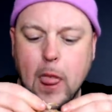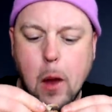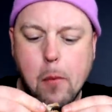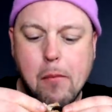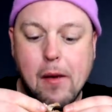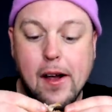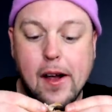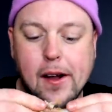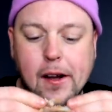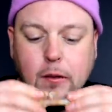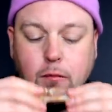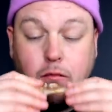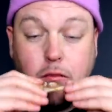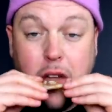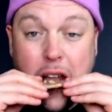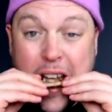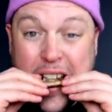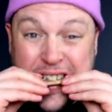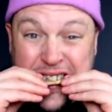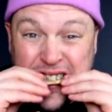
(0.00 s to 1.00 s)
But hey,
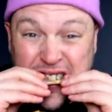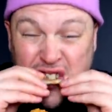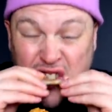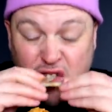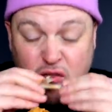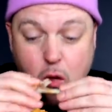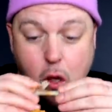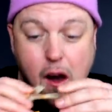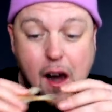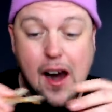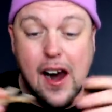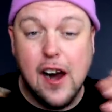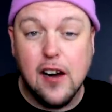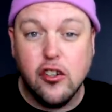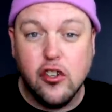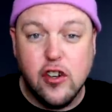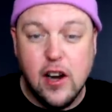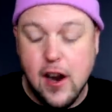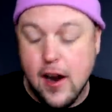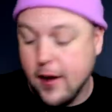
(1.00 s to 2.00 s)

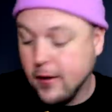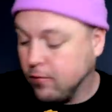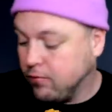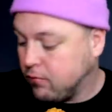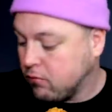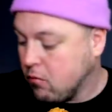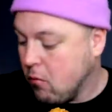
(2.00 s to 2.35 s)
hashtag